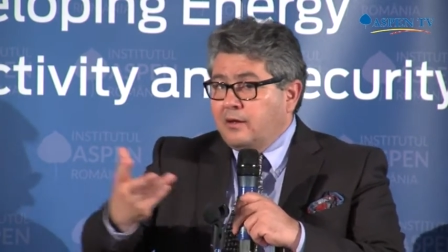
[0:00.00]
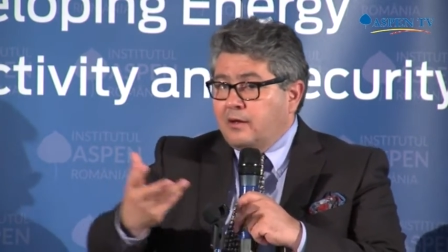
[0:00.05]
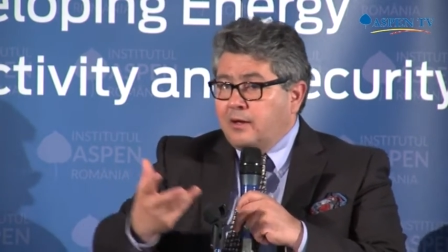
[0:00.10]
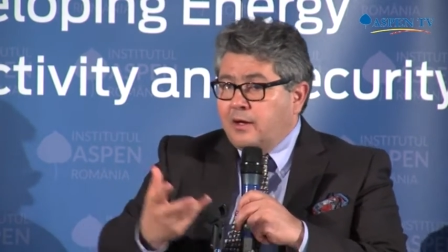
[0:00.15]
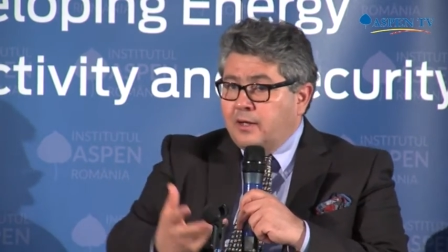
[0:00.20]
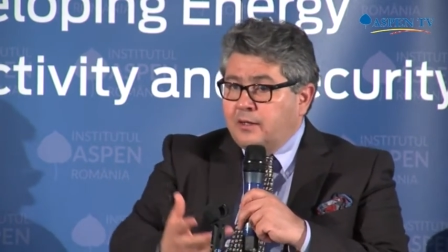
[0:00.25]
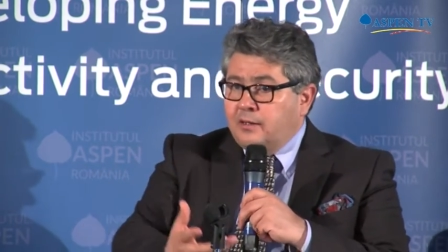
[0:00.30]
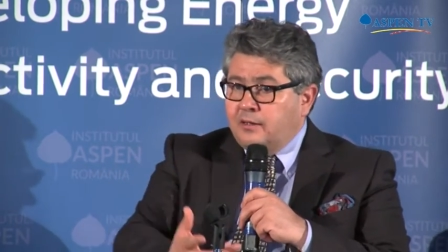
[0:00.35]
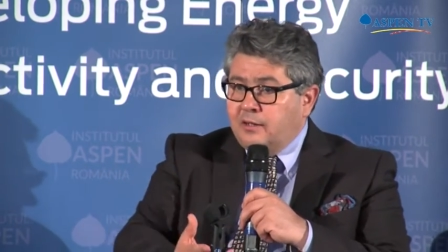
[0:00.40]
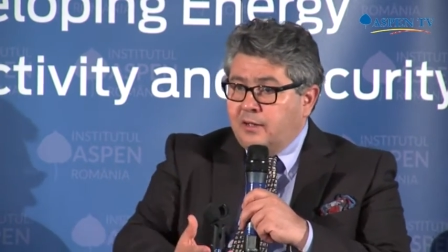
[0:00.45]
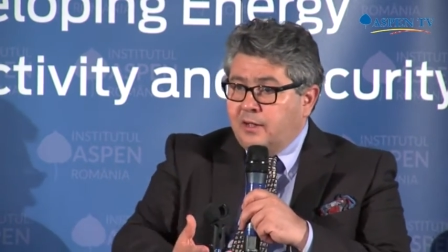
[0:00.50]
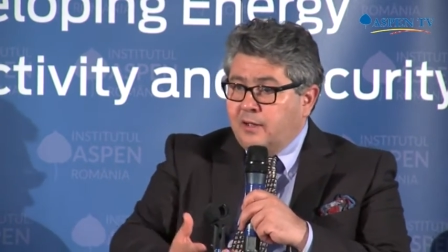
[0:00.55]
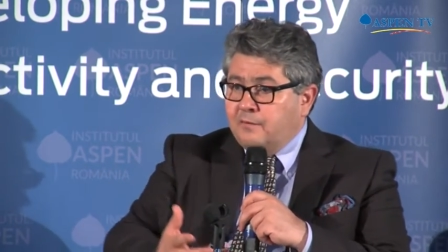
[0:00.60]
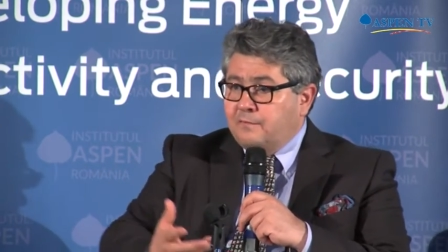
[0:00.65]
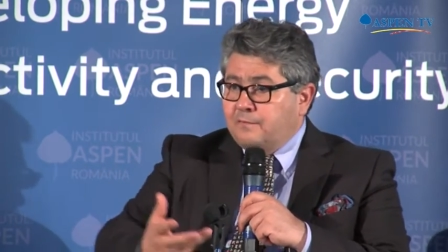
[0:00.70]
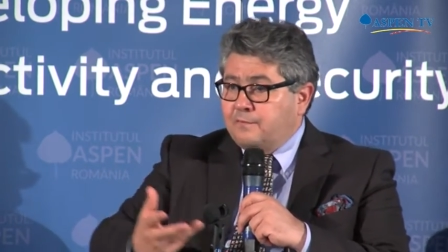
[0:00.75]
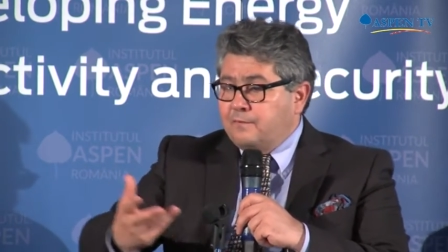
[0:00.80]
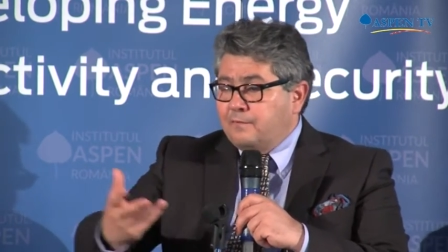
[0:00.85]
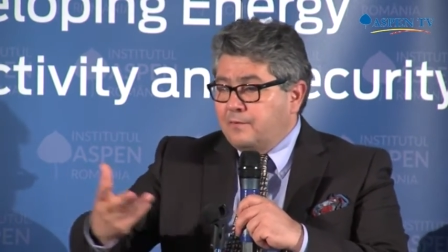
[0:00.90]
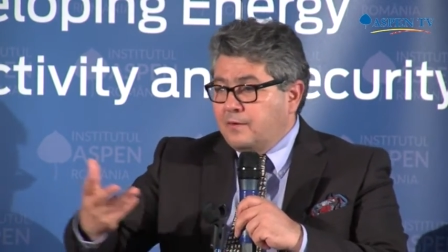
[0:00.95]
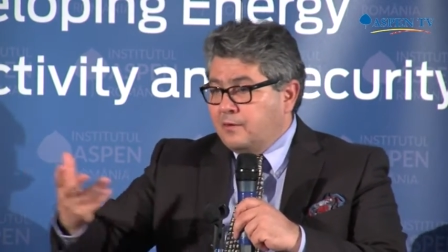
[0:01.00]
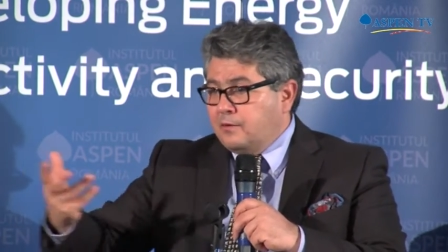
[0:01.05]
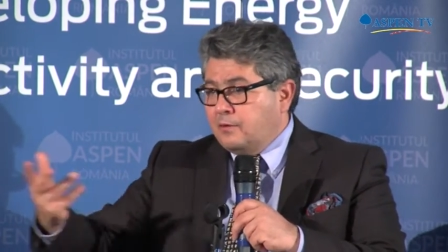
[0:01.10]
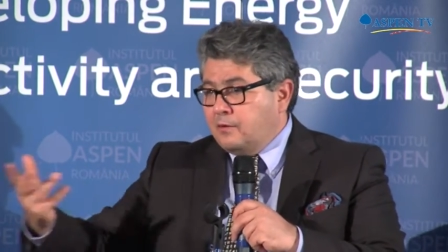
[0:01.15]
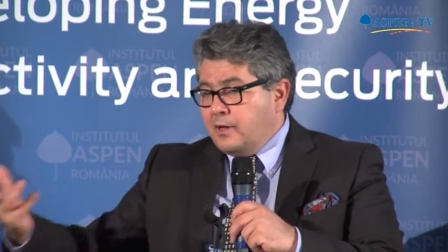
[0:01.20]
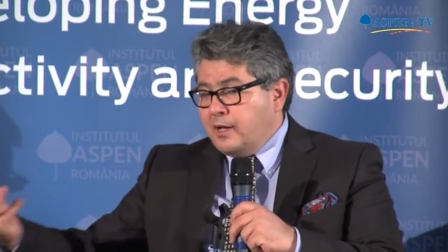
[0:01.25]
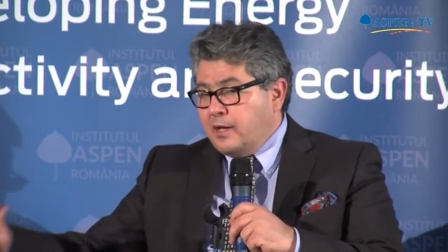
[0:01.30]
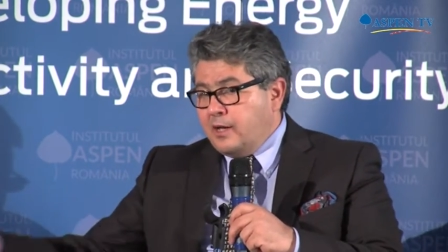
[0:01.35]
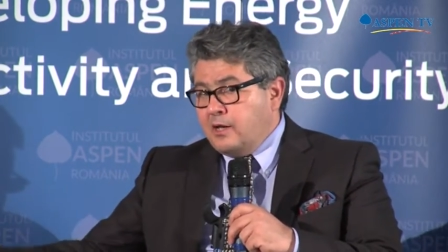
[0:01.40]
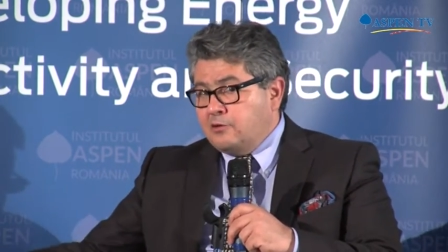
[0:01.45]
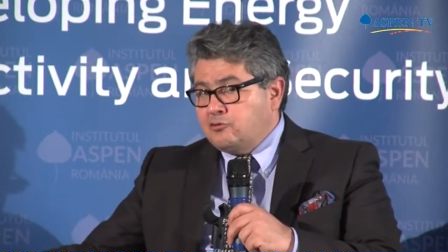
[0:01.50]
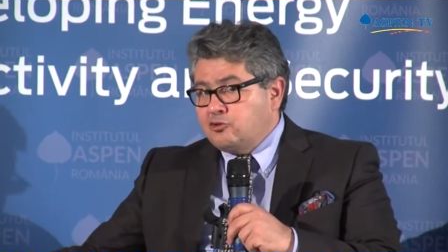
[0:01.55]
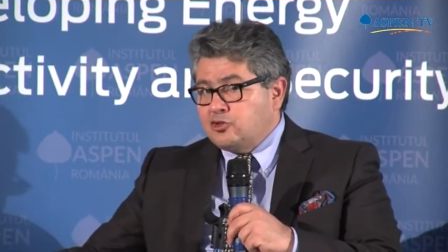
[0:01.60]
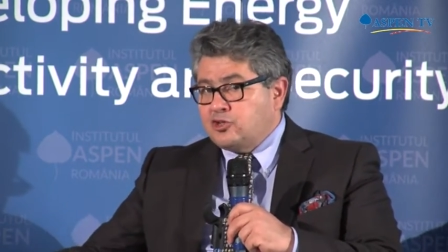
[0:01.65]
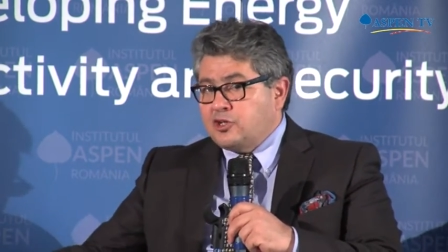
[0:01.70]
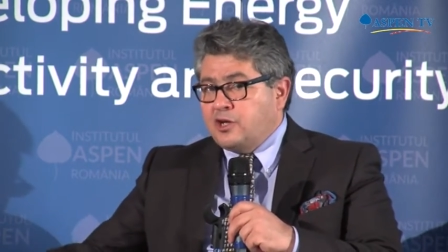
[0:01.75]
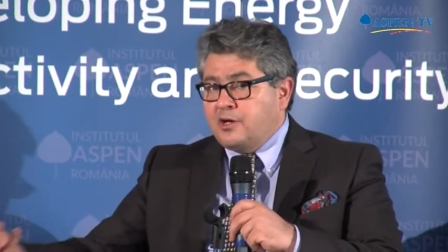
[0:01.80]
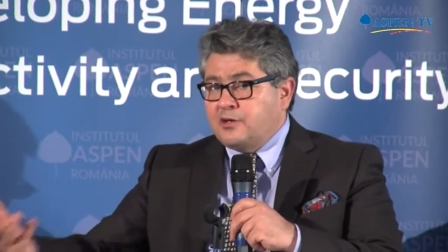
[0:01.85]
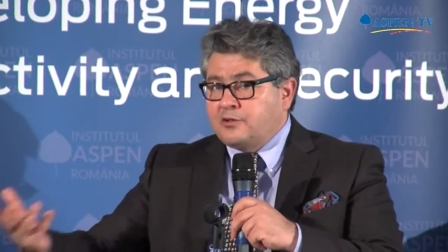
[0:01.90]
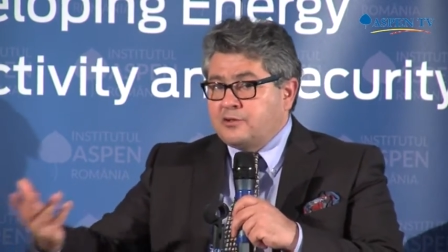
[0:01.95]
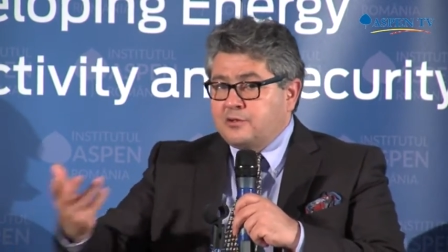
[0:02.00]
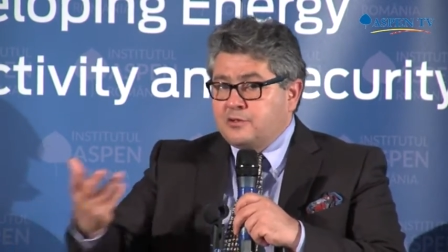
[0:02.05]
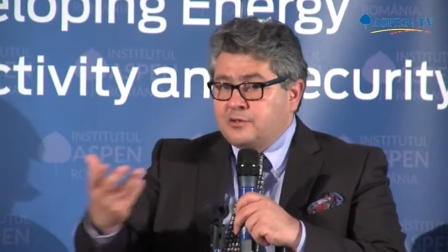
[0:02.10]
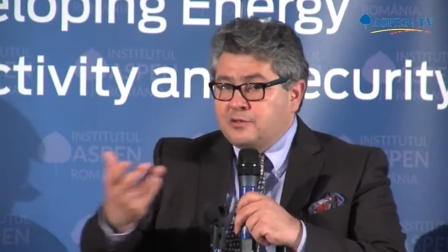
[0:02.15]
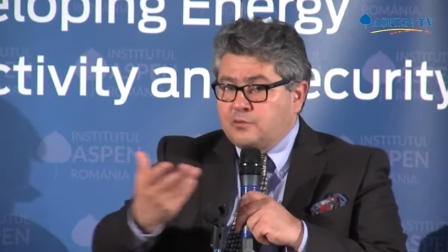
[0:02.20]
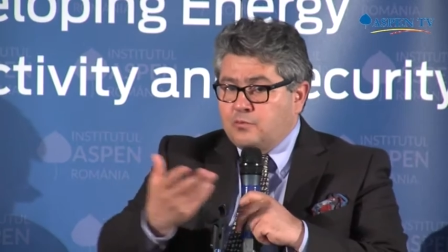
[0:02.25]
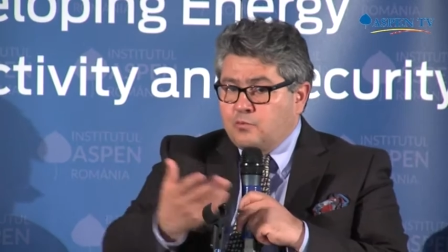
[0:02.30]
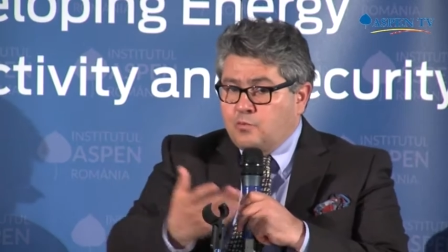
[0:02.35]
IEF, Energy Charter,